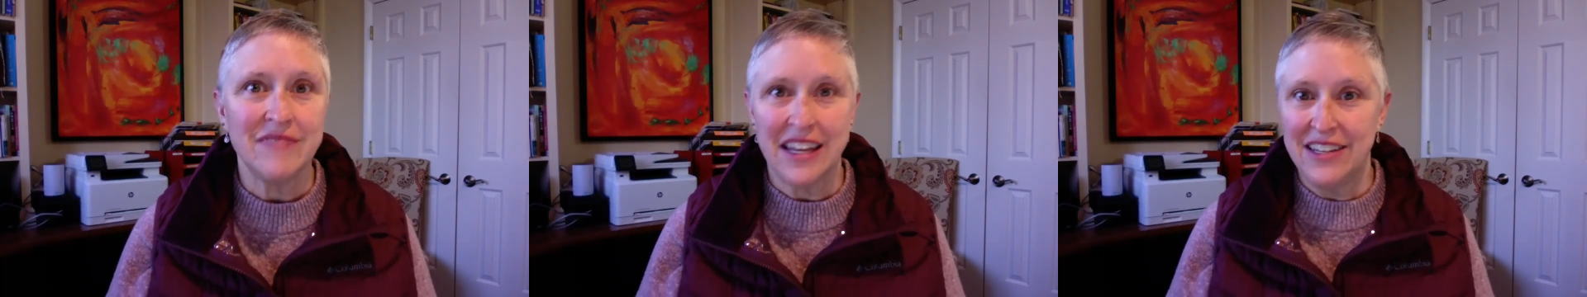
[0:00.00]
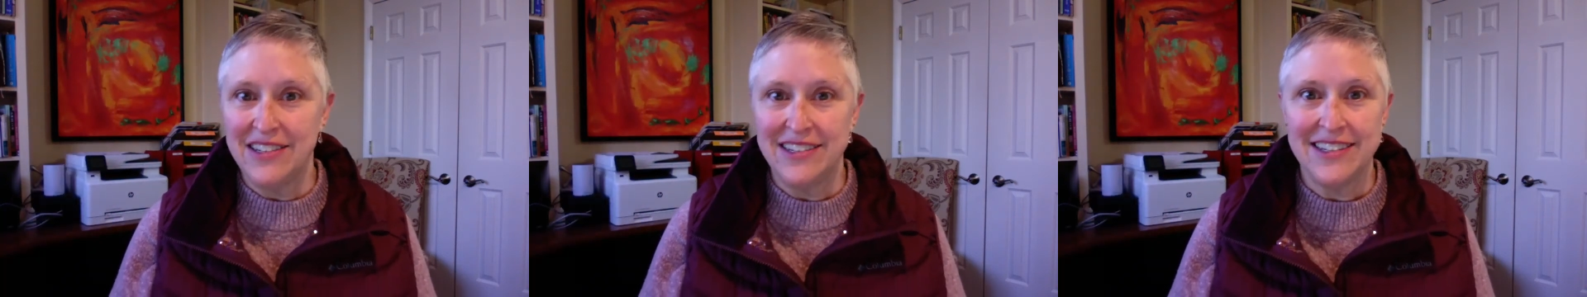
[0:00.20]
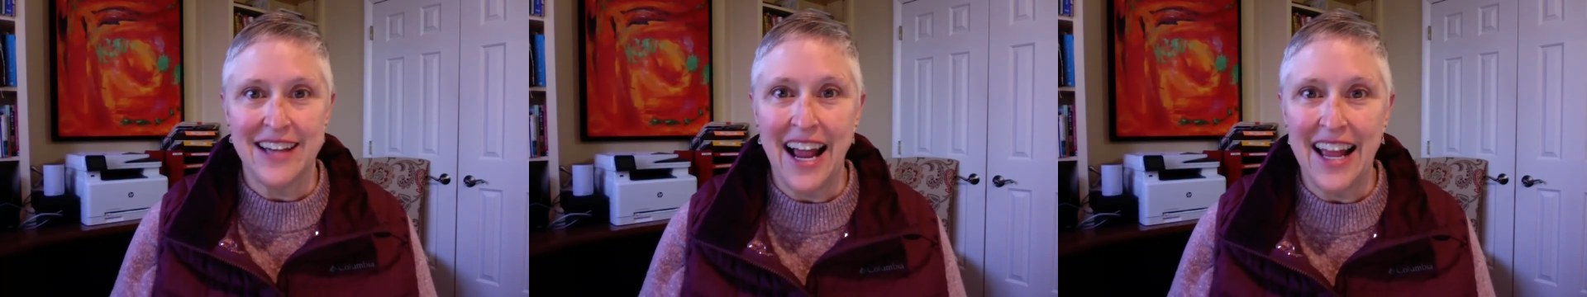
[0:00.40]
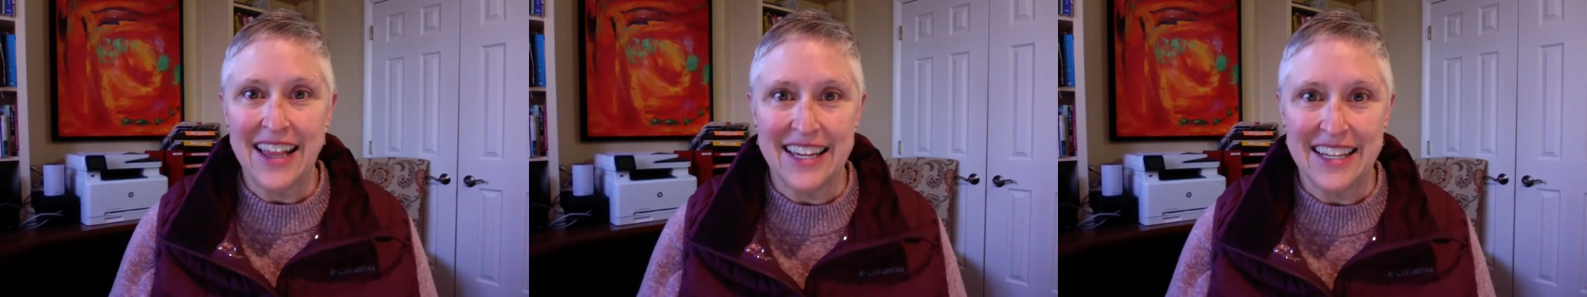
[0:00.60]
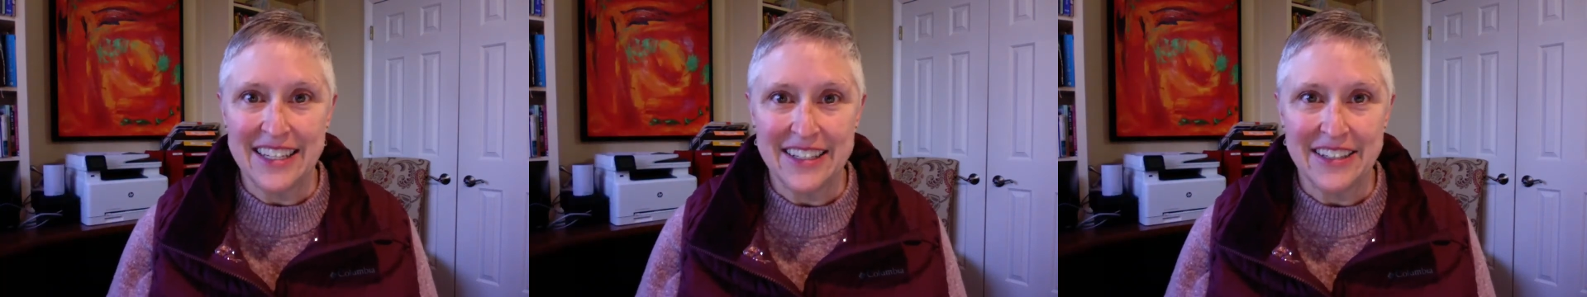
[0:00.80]
is
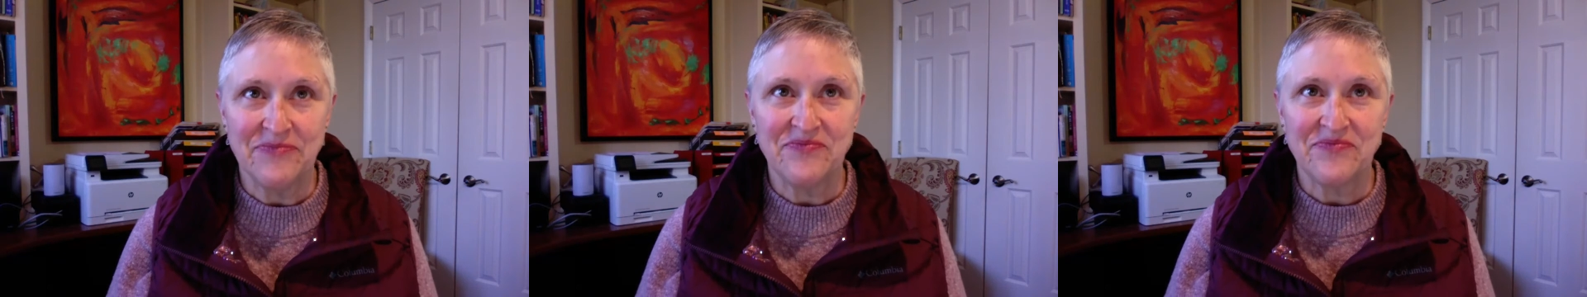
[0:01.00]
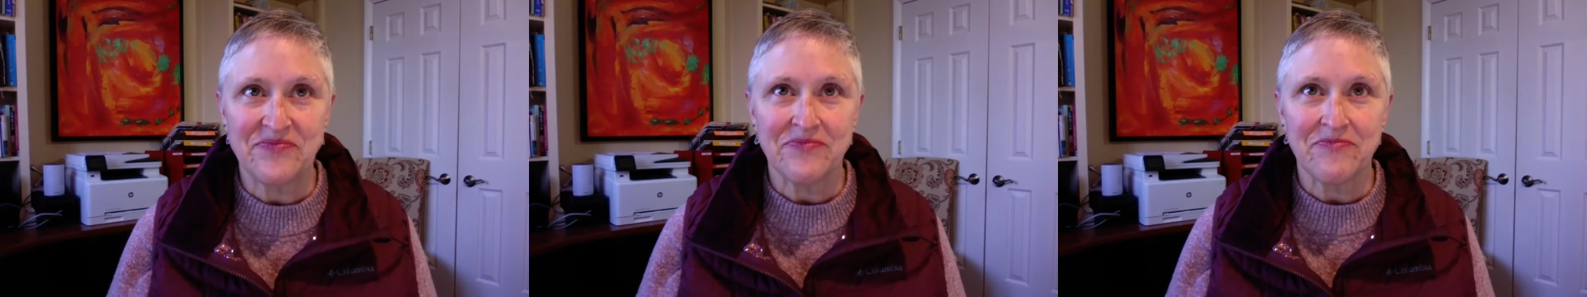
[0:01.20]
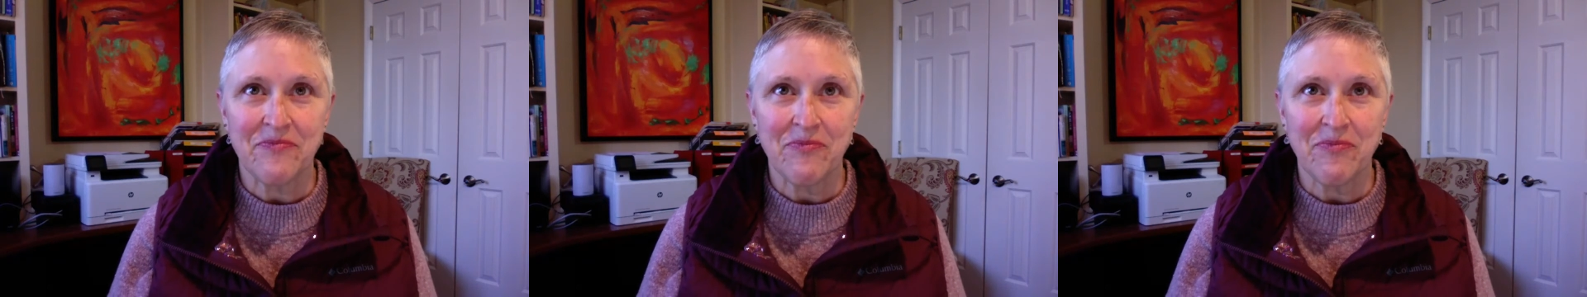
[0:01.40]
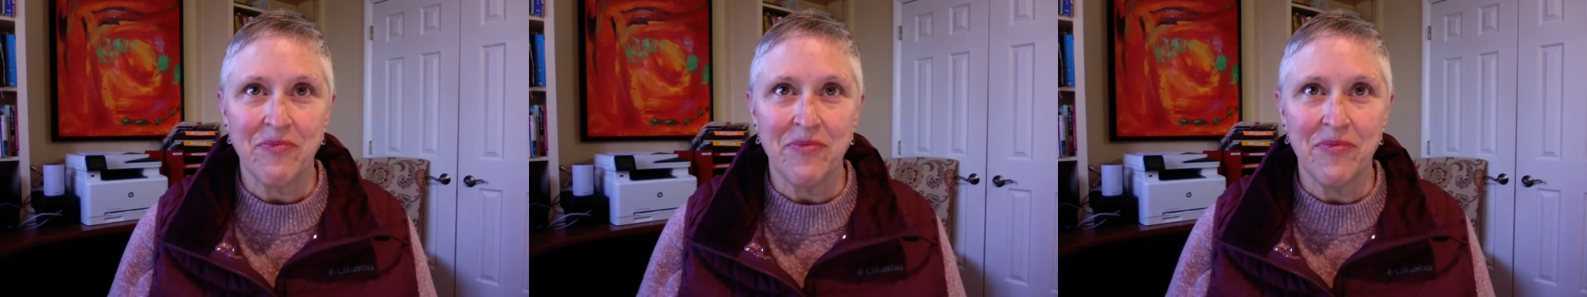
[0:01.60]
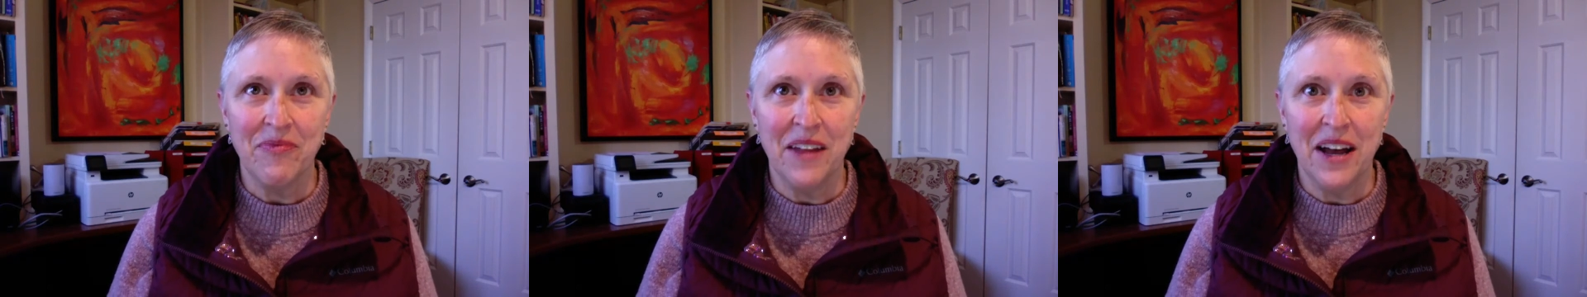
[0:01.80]
silent
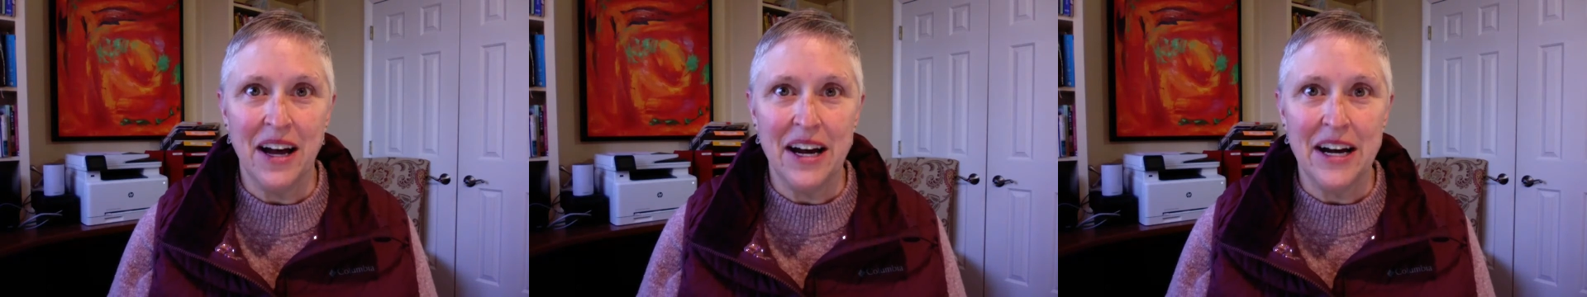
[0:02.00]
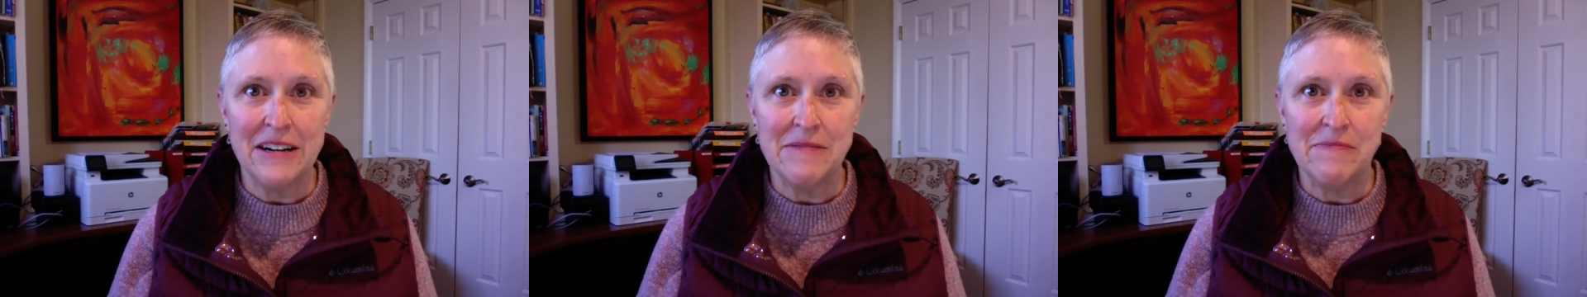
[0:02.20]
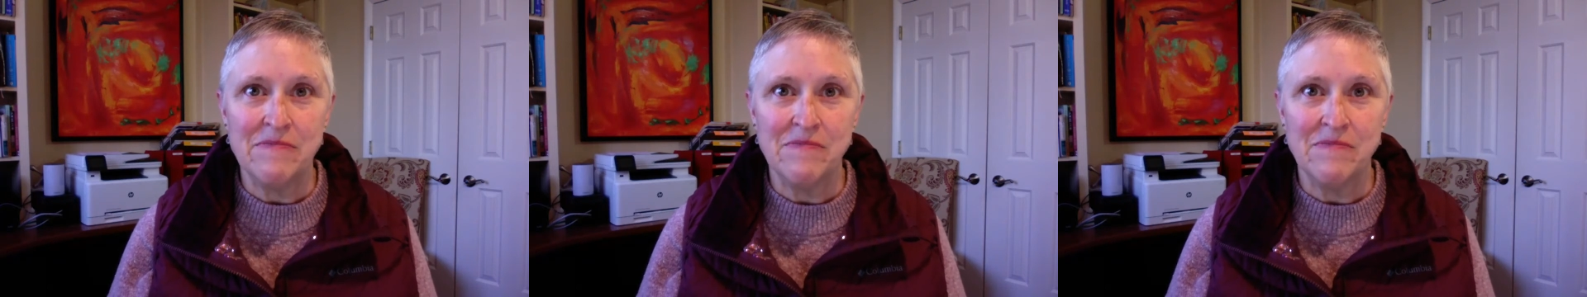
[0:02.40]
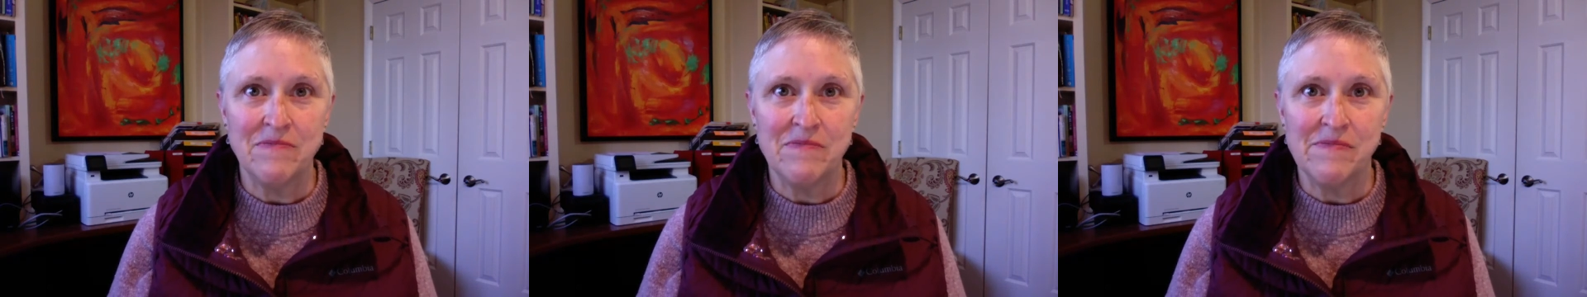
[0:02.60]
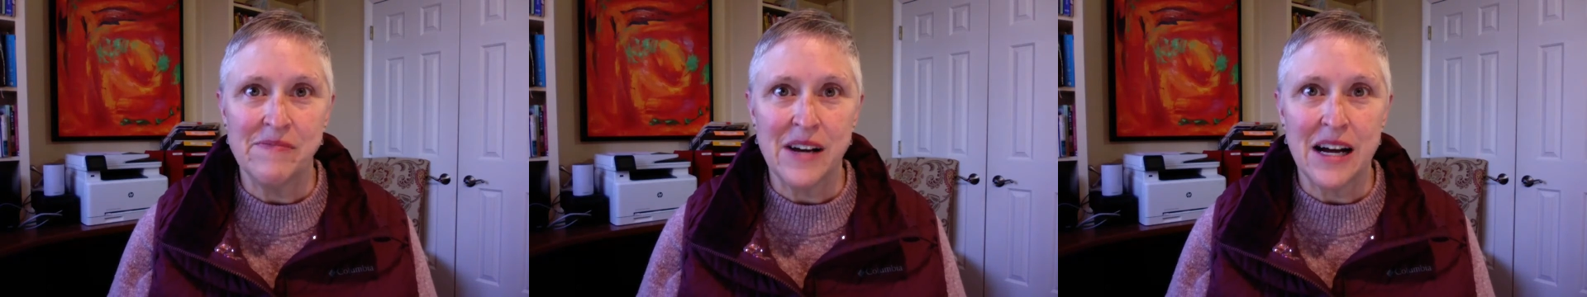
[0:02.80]
um,
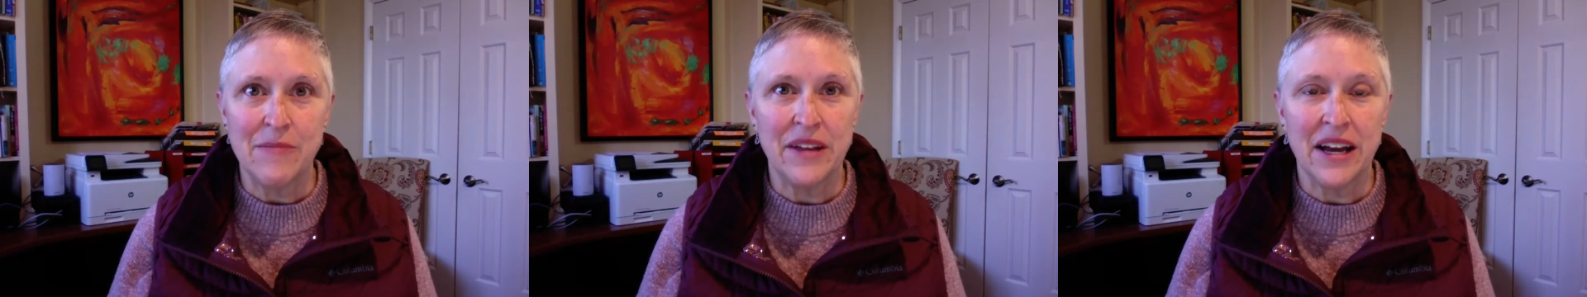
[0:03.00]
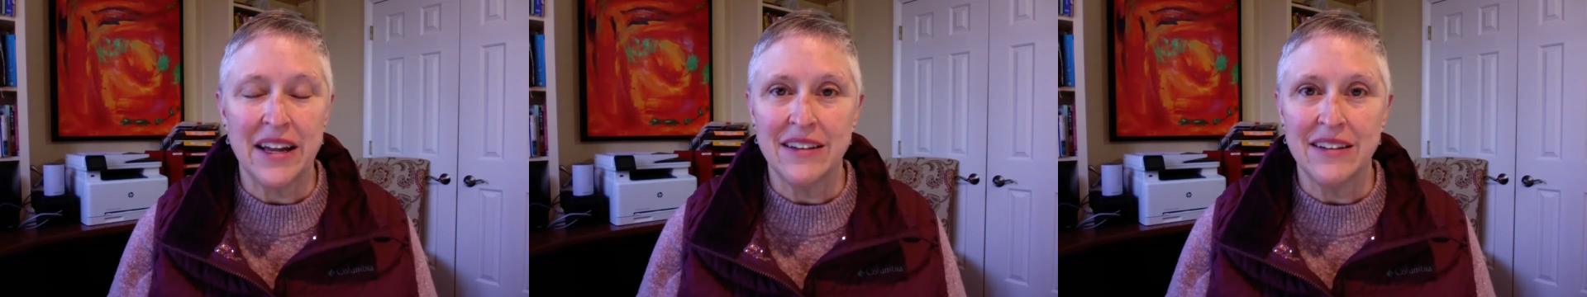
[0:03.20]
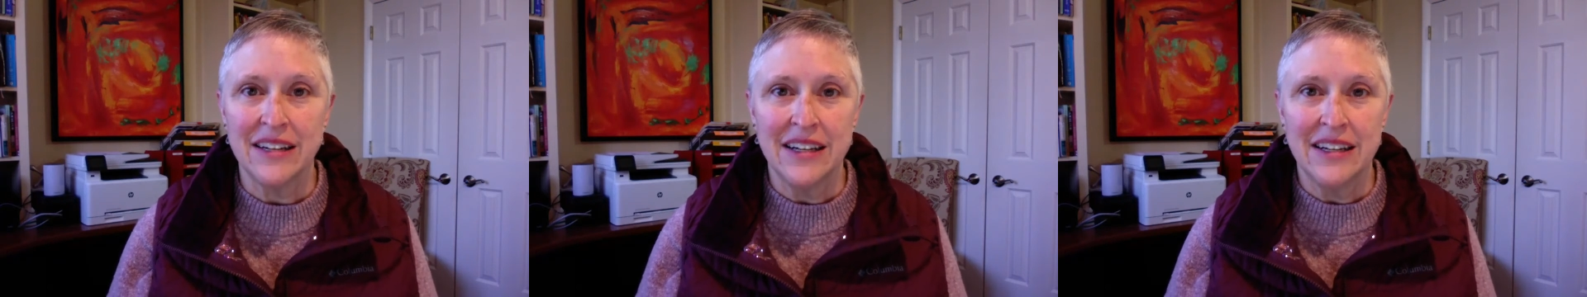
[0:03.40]
i'm not